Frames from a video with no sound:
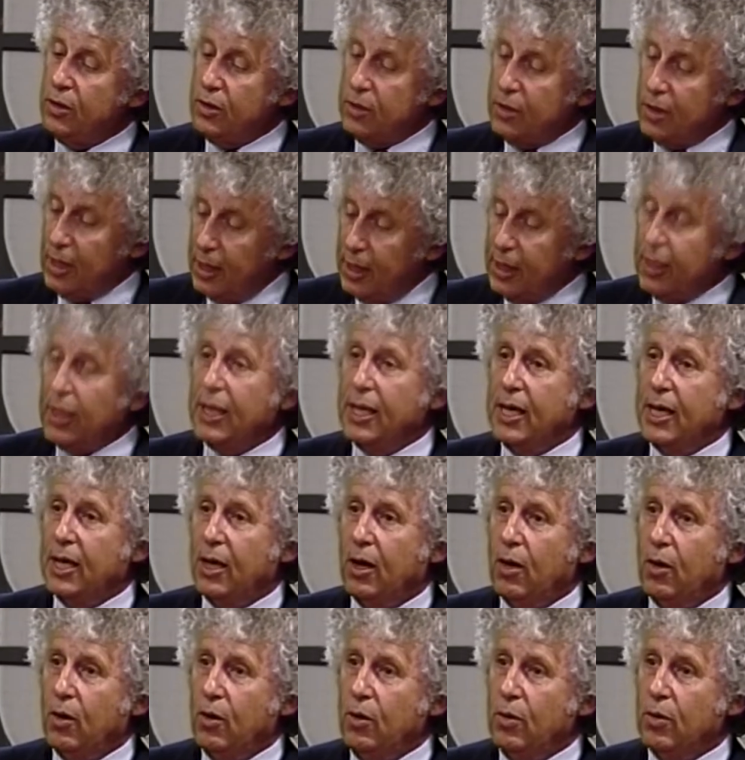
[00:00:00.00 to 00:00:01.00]
the little
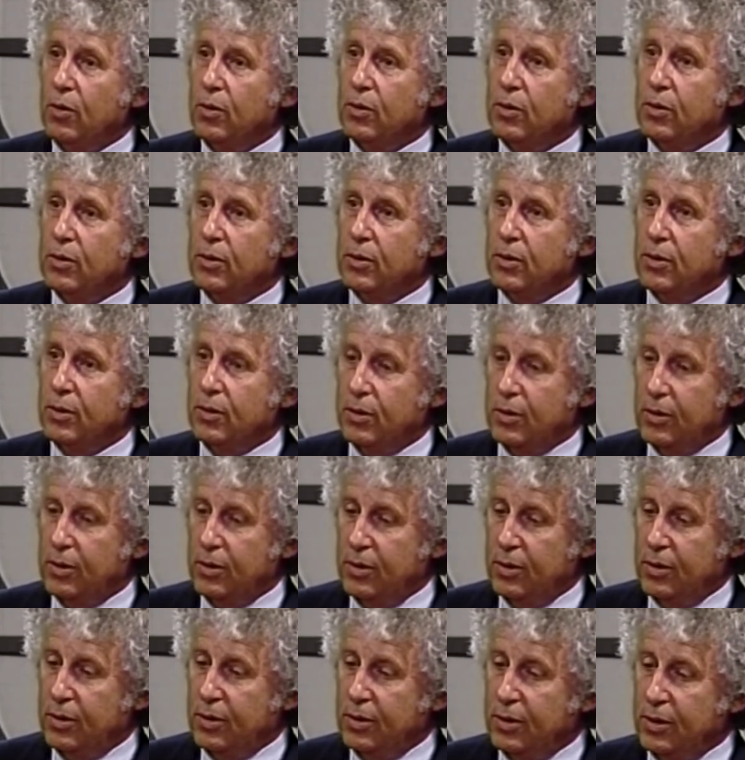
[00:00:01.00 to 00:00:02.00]
ego
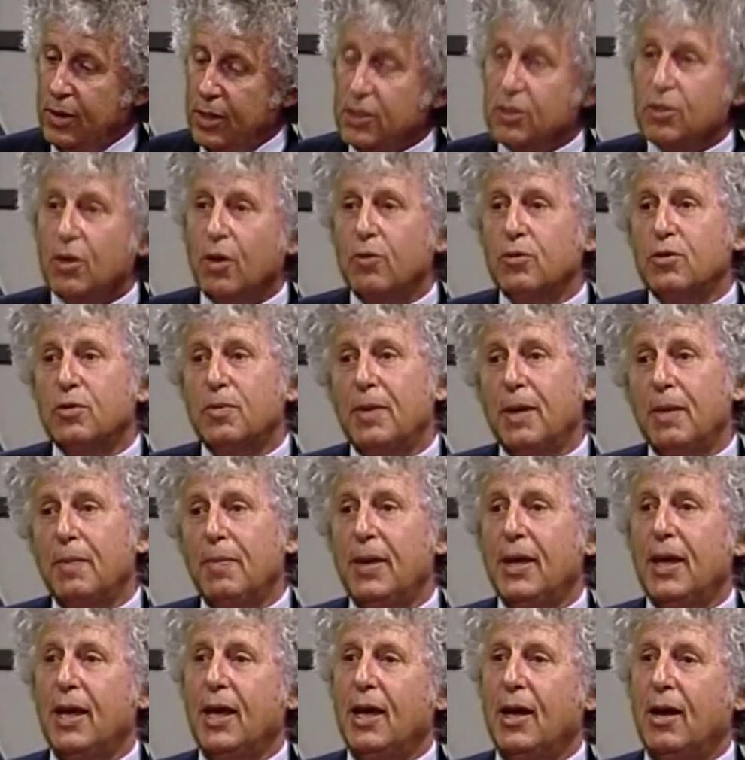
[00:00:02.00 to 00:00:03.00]
has grown to be a
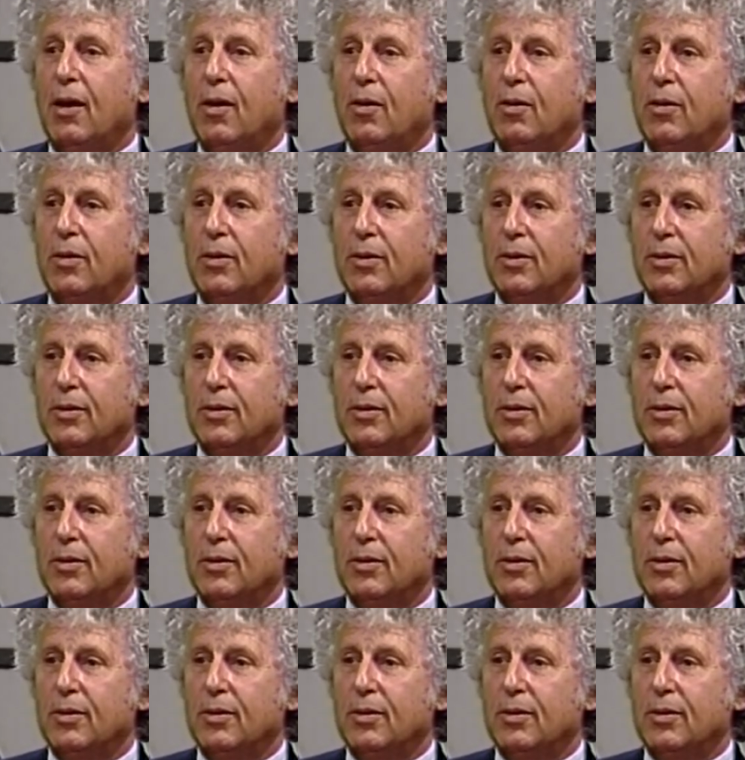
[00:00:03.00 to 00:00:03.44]
big ego.